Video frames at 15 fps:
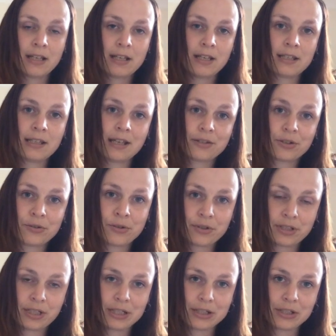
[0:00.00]
is, as a cross
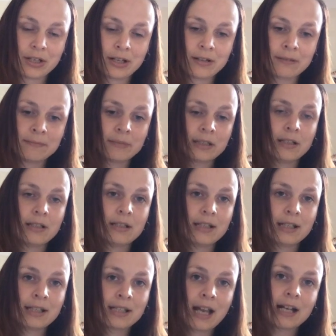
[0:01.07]
stitcher,
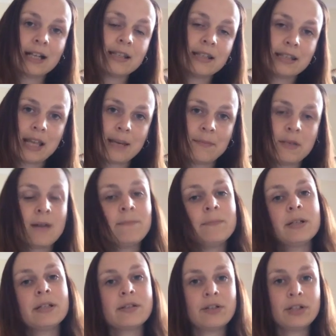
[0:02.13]
exactly the same
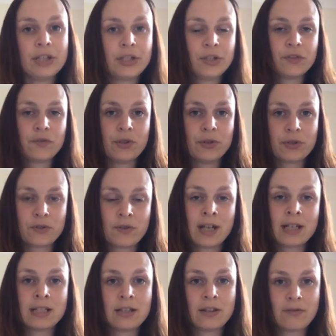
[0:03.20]
numbers are used for your
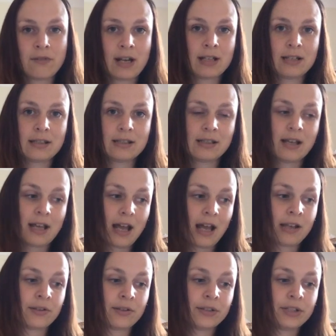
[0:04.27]
stranded threads
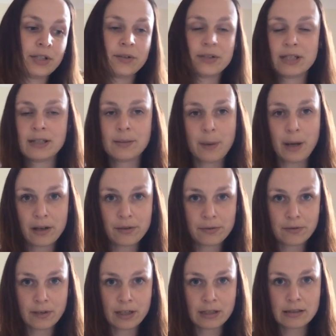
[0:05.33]
as are used in the pearl
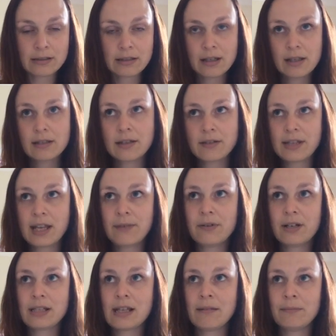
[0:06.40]
threads. So say for
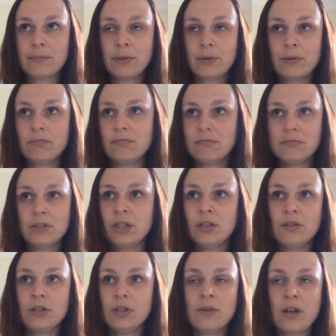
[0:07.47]
example,
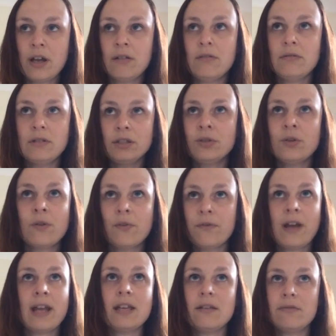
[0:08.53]
you know your
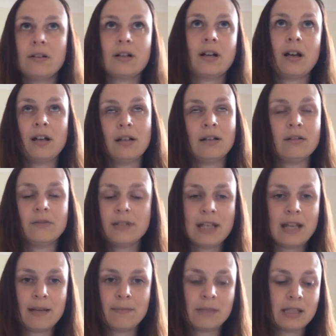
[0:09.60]
favourite colour of
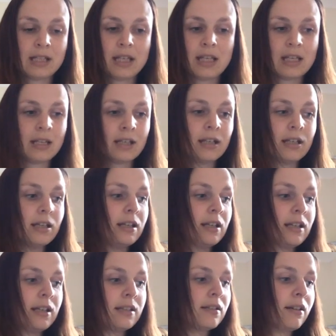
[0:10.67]
DMC
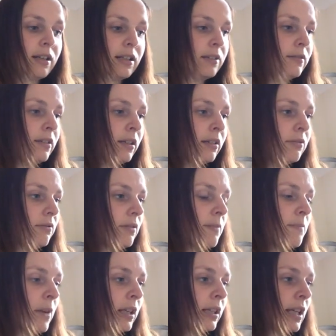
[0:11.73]
is, I don't know,
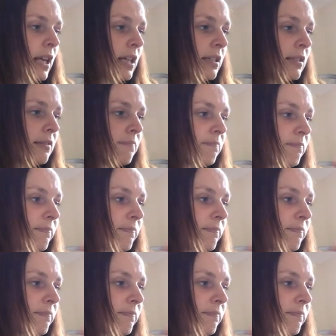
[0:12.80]
in my case,